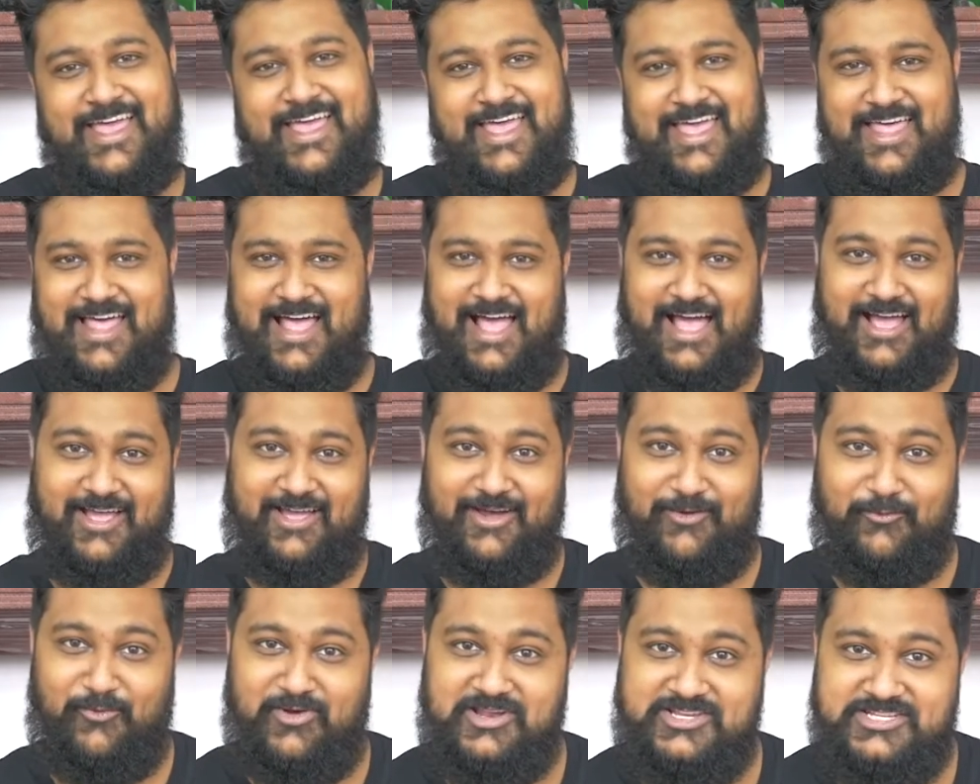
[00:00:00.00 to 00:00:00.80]
I
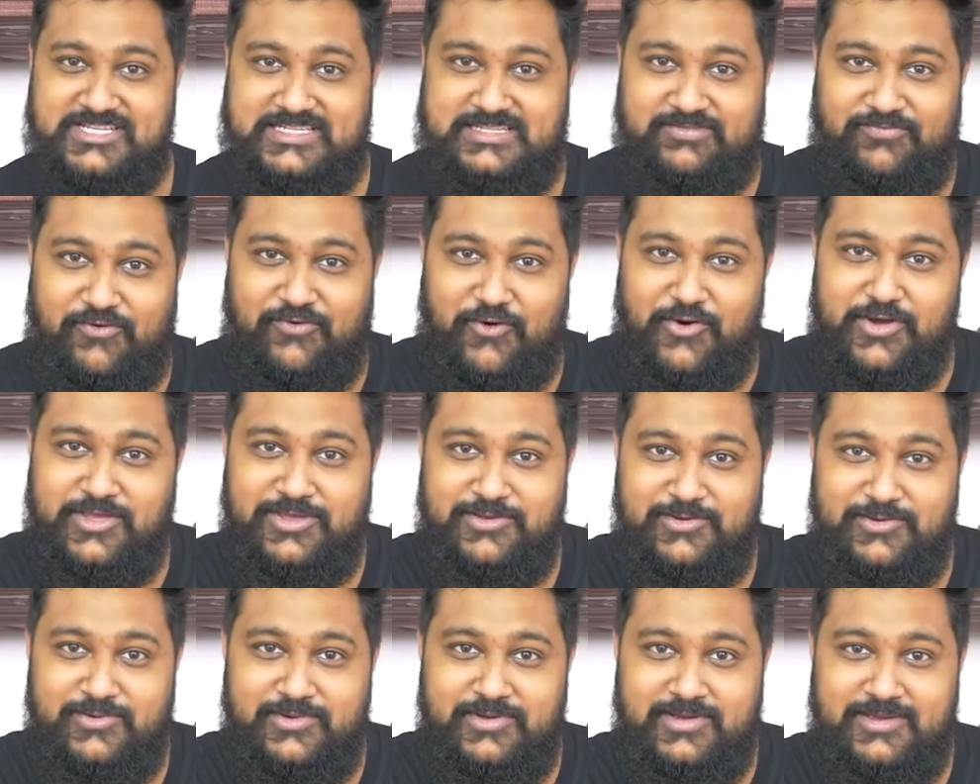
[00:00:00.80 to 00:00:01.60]
got one just for
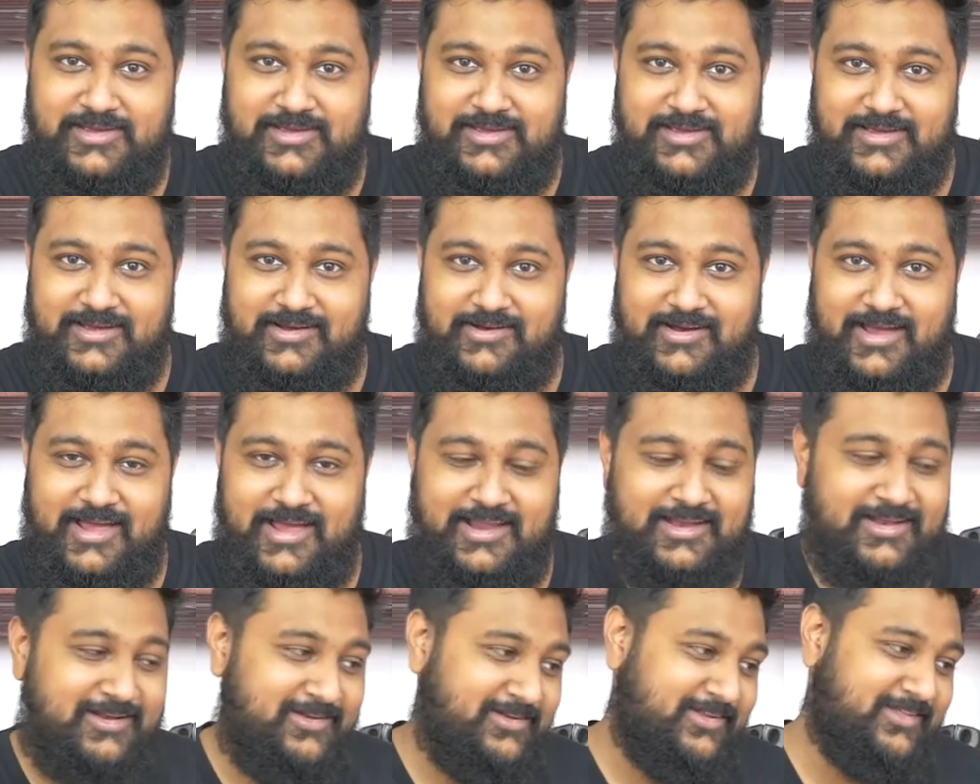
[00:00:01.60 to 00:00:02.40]
you.
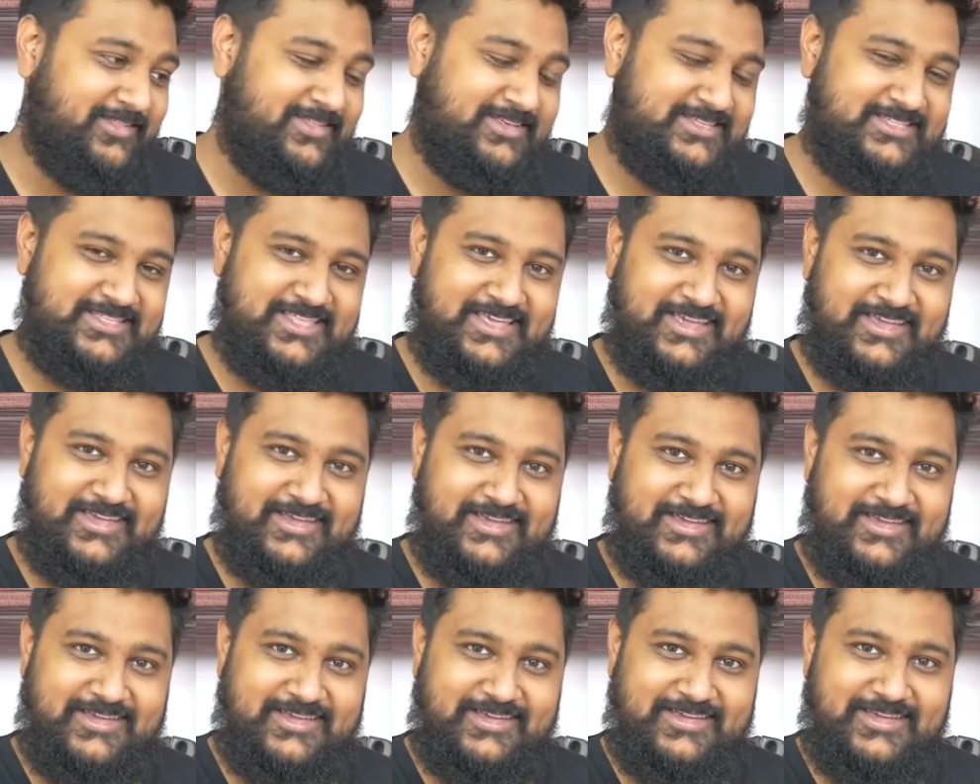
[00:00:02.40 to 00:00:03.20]
Alright, look at this thing.
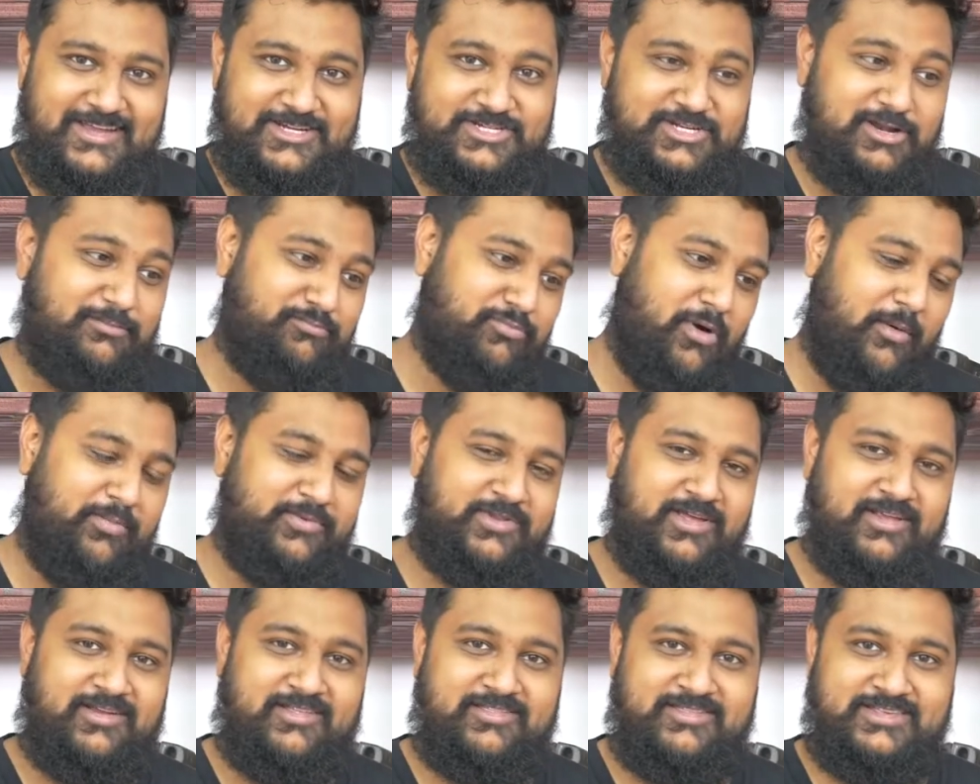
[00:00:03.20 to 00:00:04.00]
I should have popped
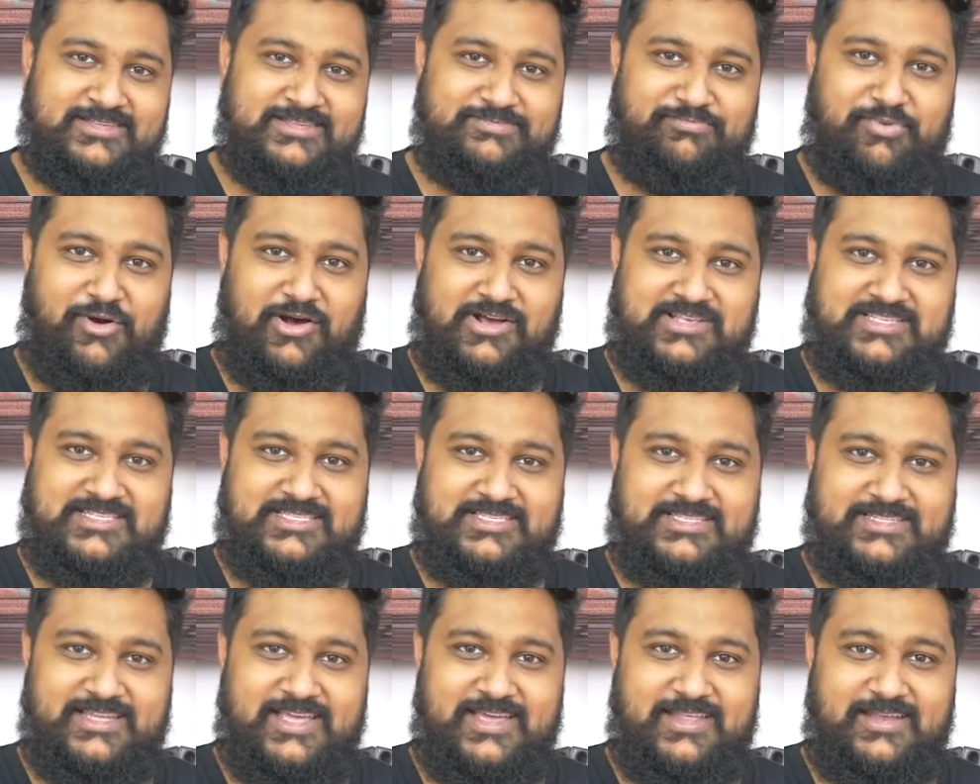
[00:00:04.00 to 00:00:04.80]
out of this box
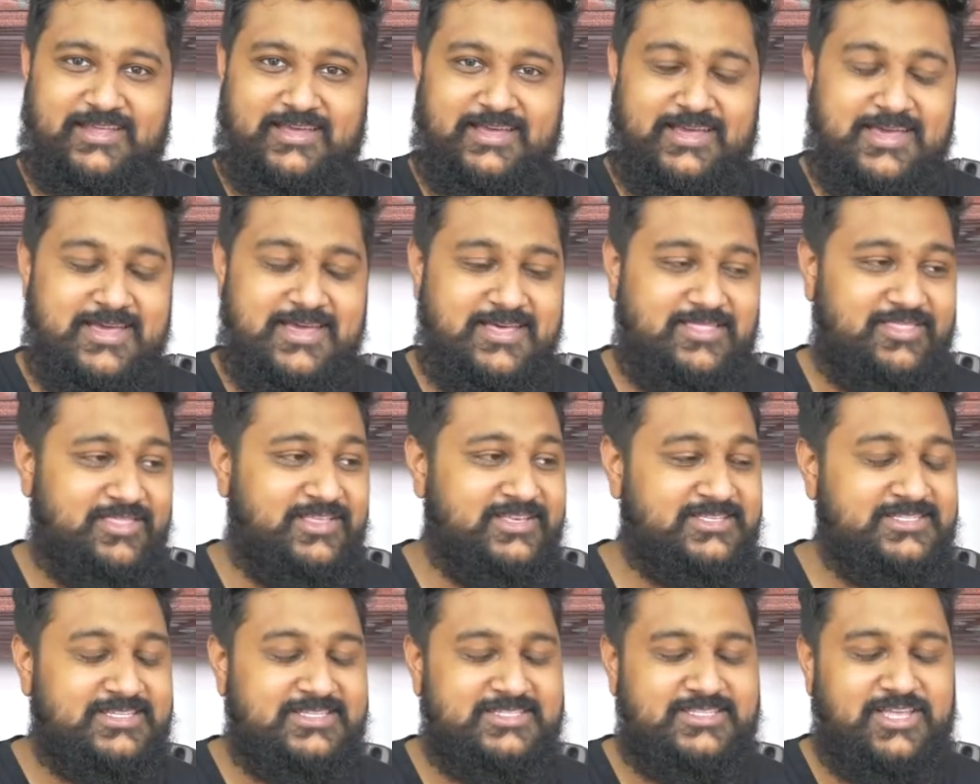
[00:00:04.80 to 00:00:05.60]
instead.
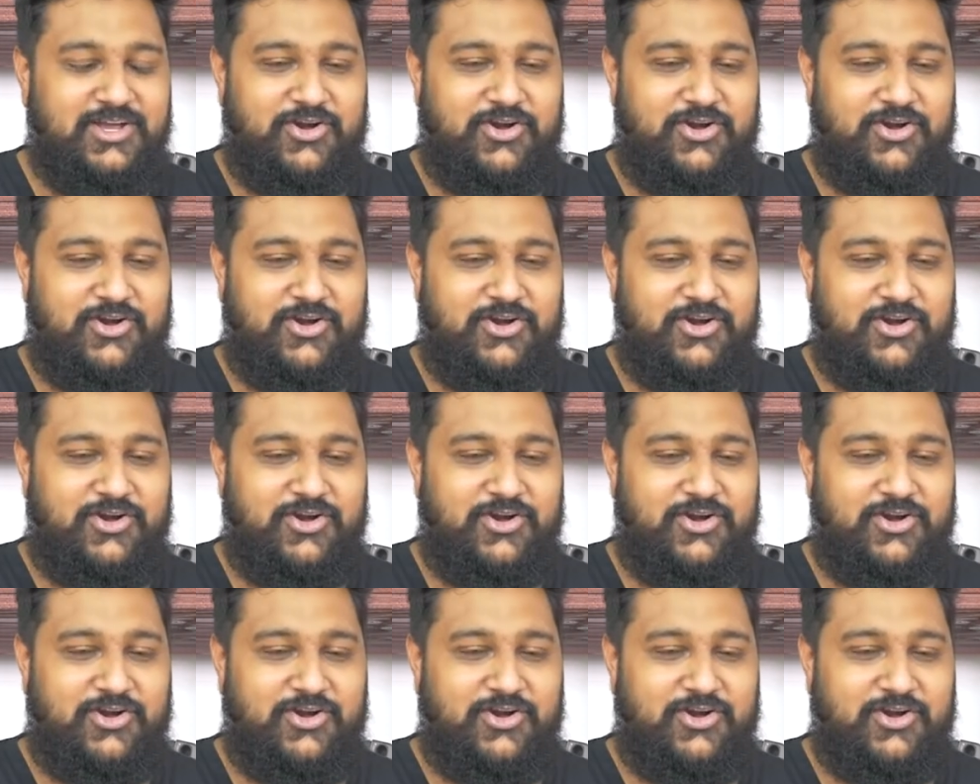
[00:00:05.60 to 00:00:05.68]
This is the